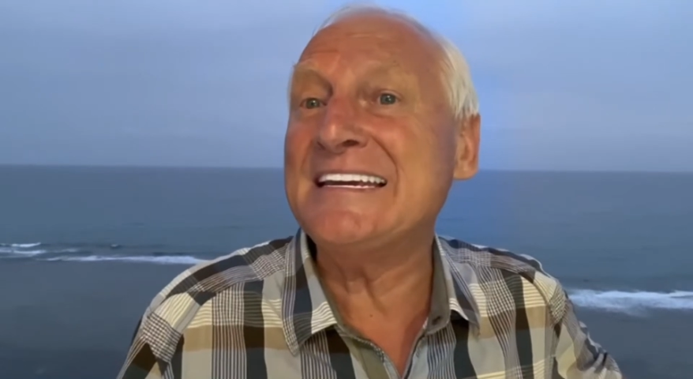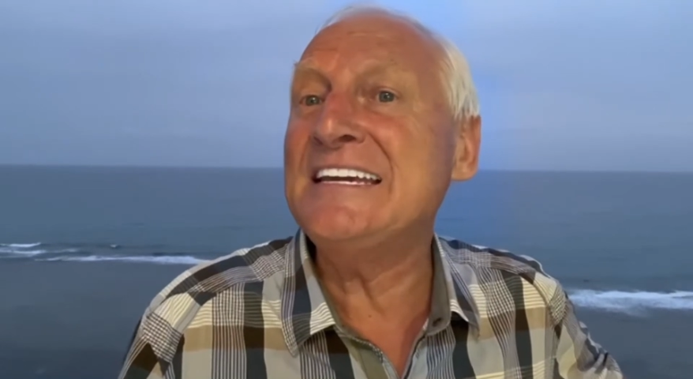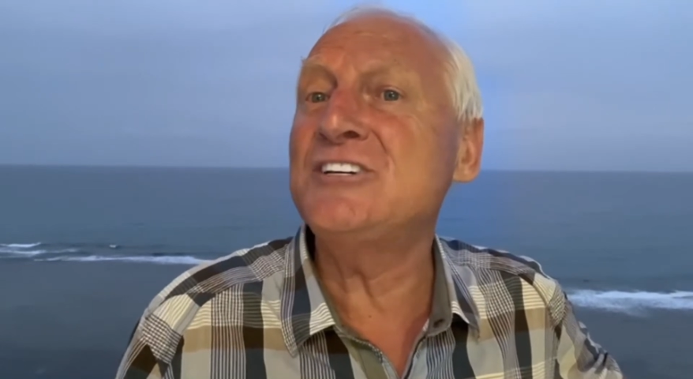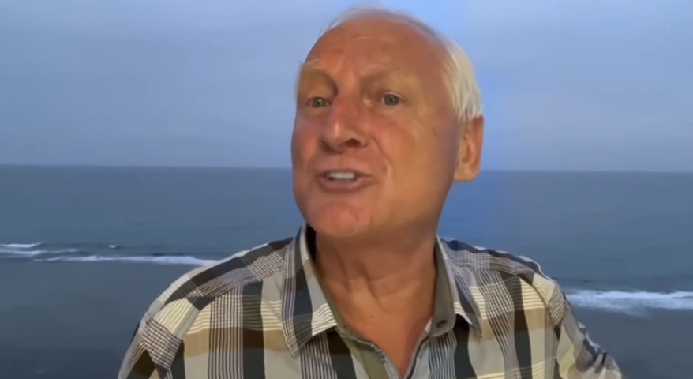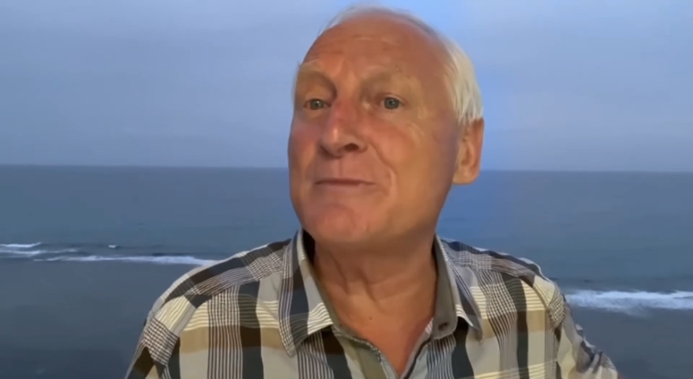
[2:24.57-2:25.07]

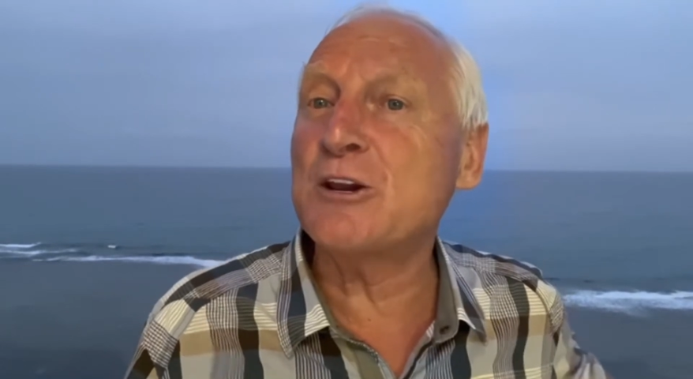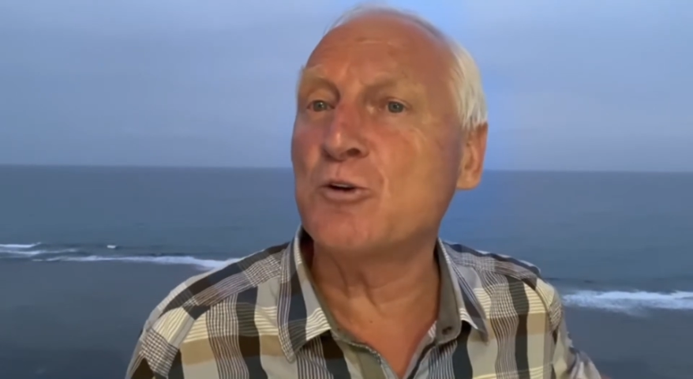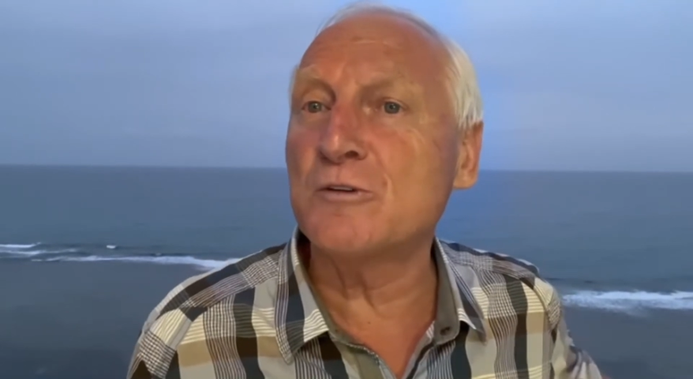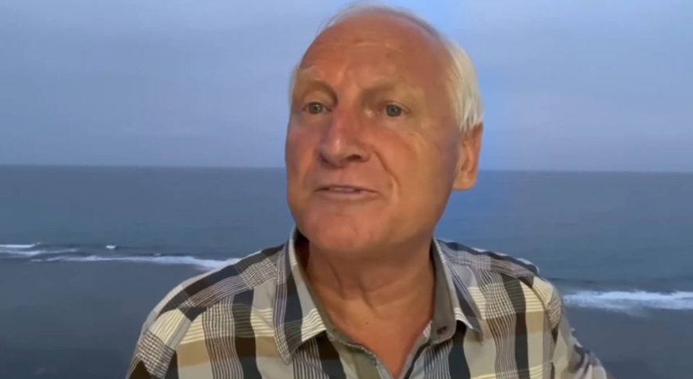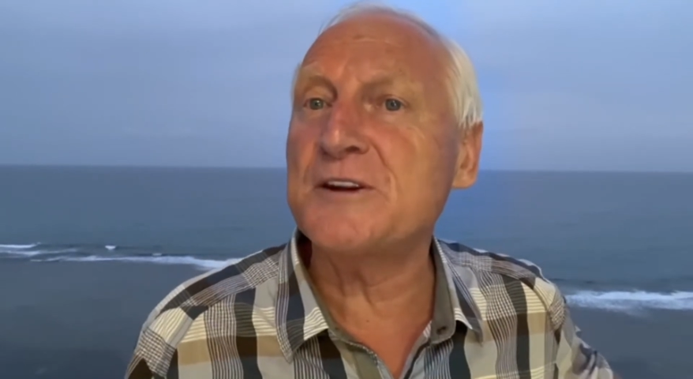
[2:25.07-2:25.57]
E should be
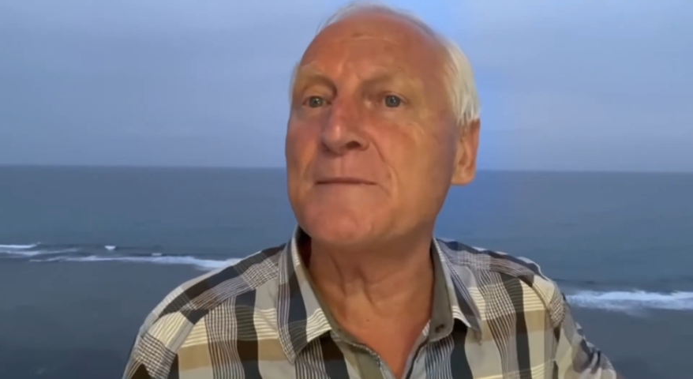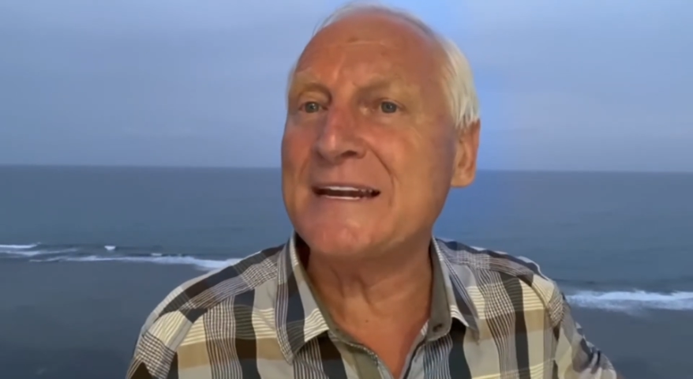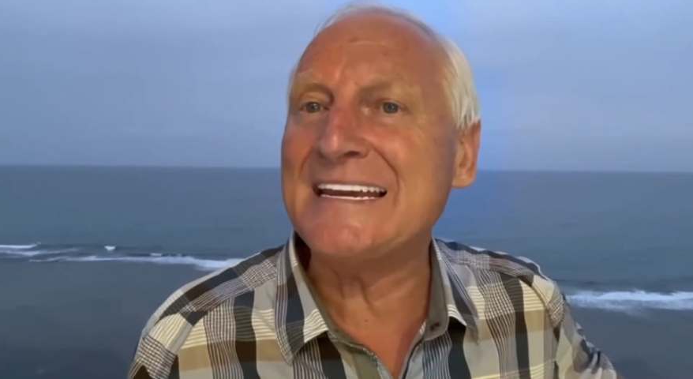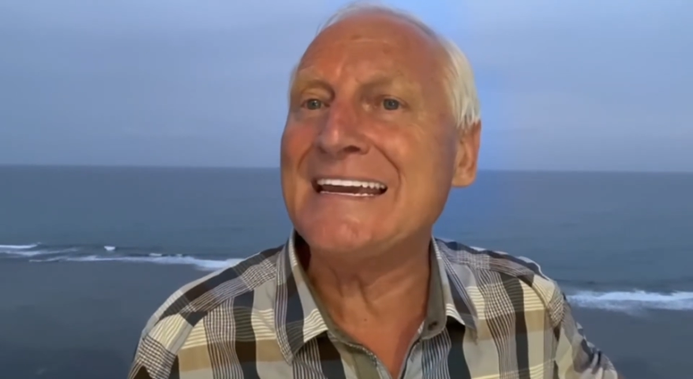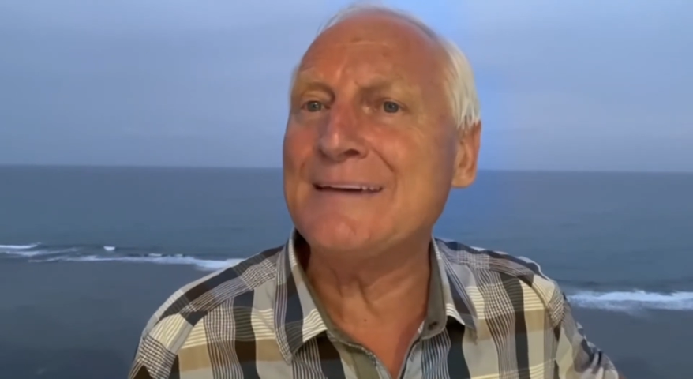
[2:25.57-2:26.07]
called
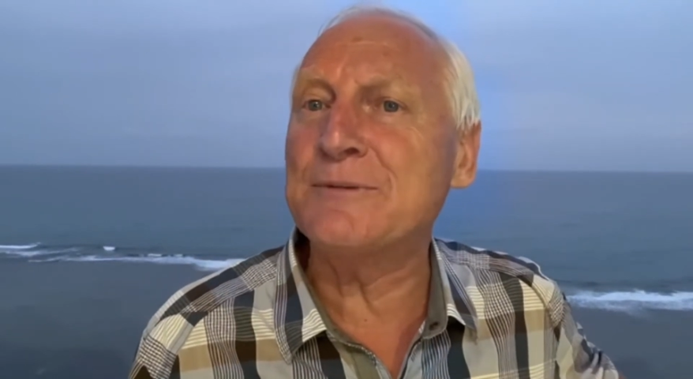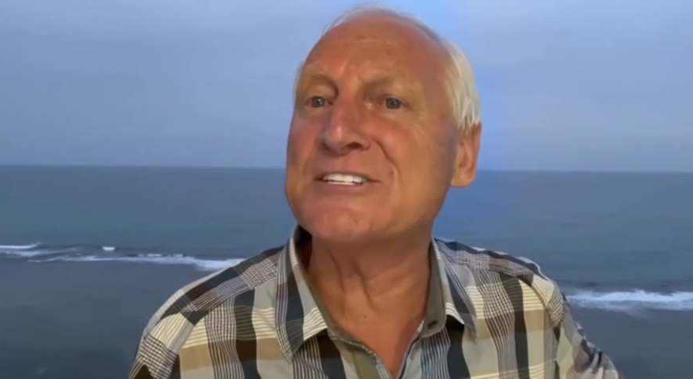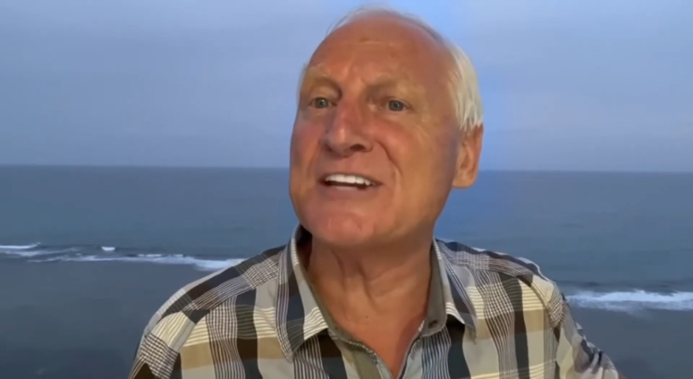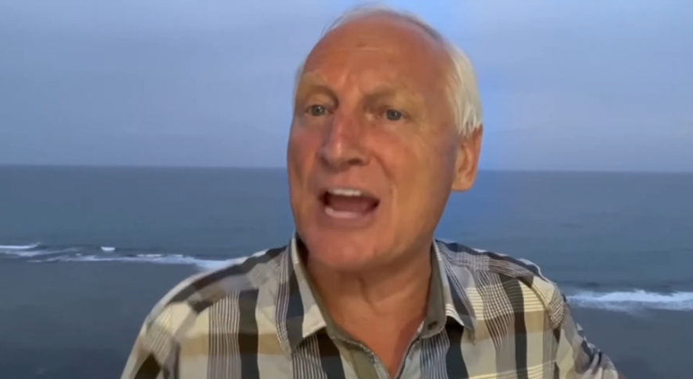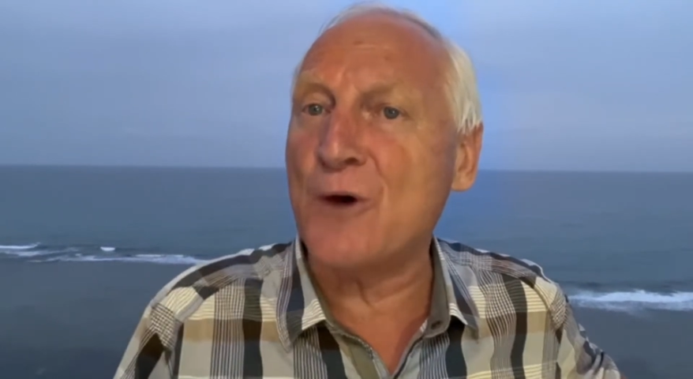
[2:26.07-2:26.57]
vitamin E
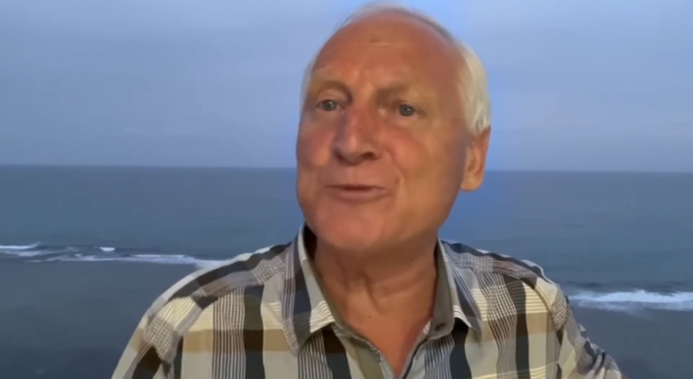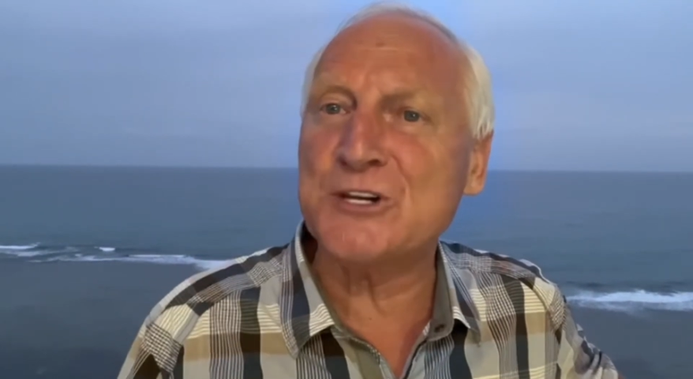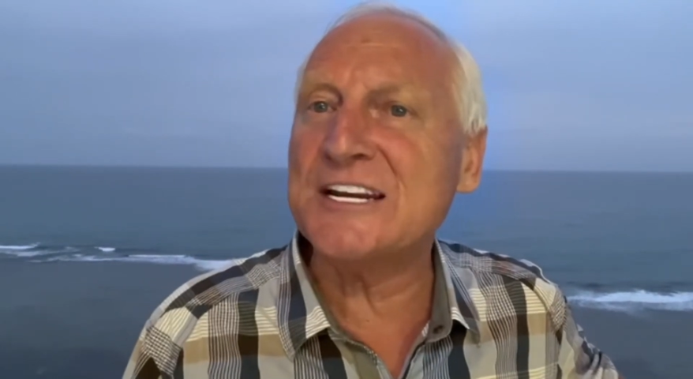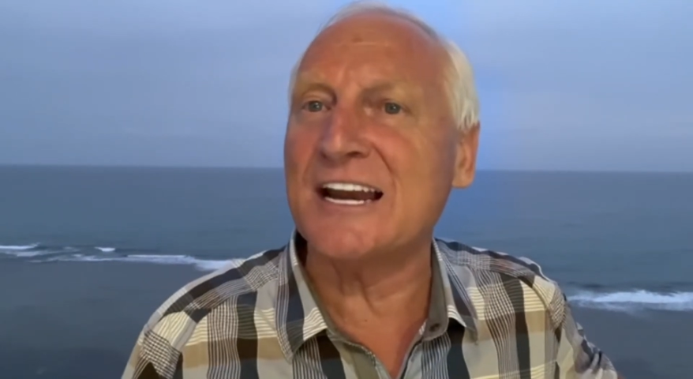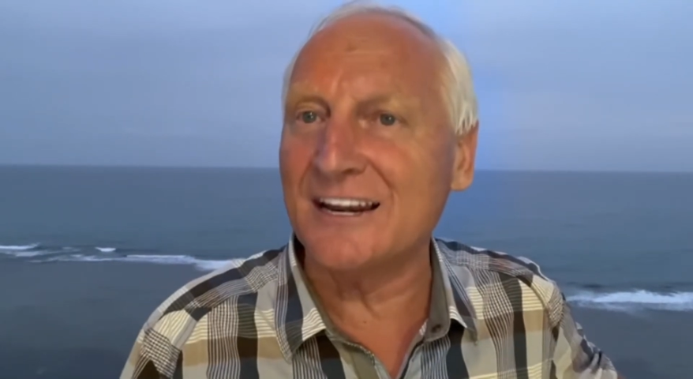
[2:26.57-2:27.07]
because it helps
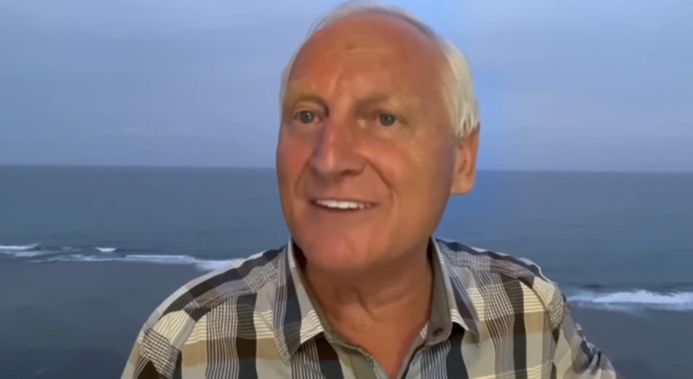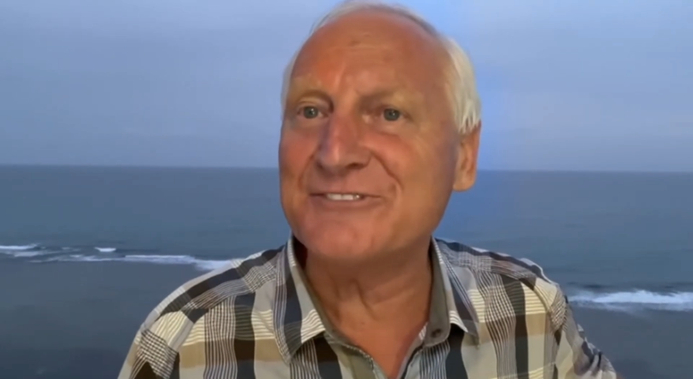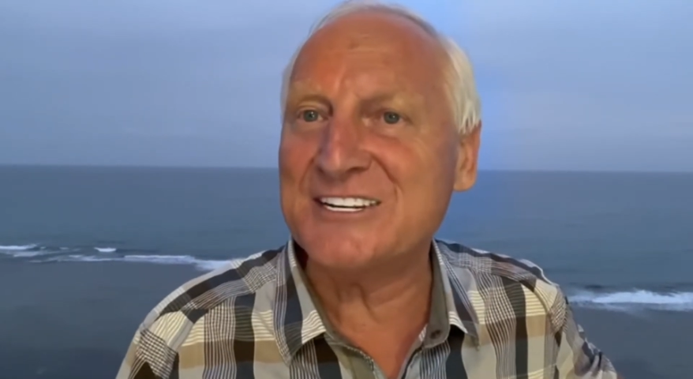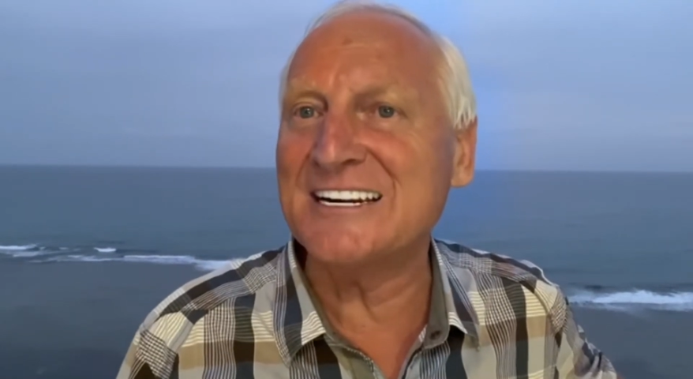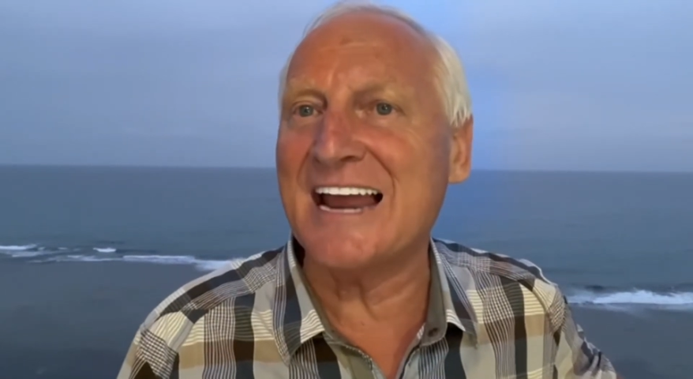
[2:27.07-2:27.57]
you get a
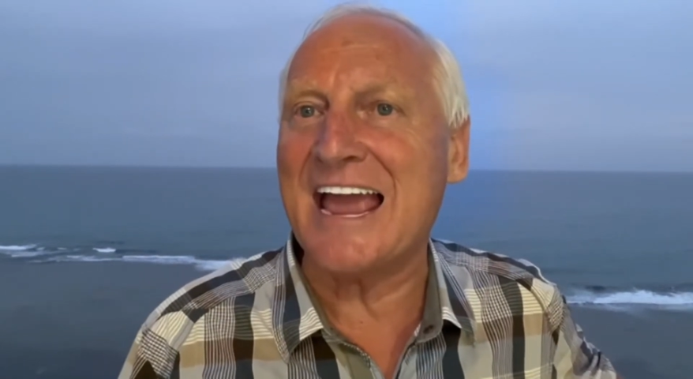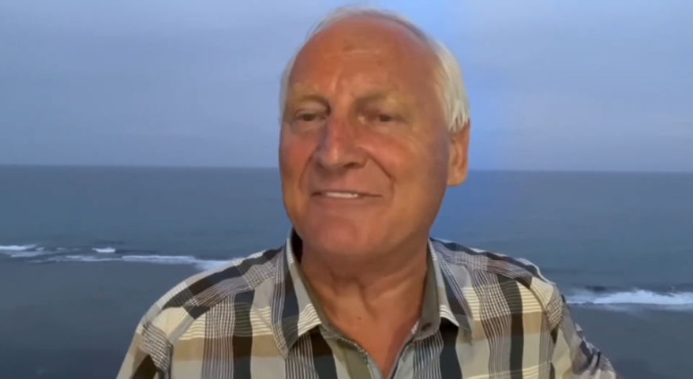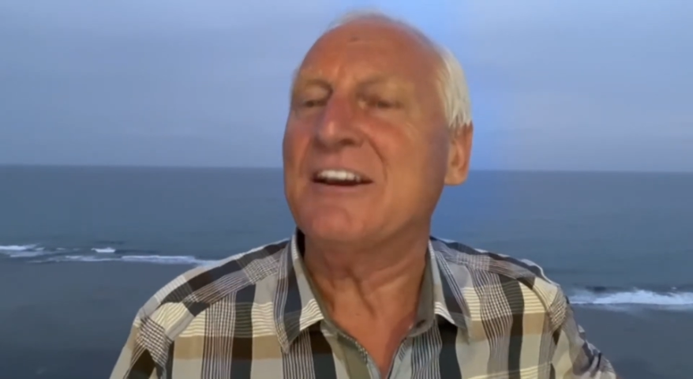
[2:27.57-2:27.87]
lift in life.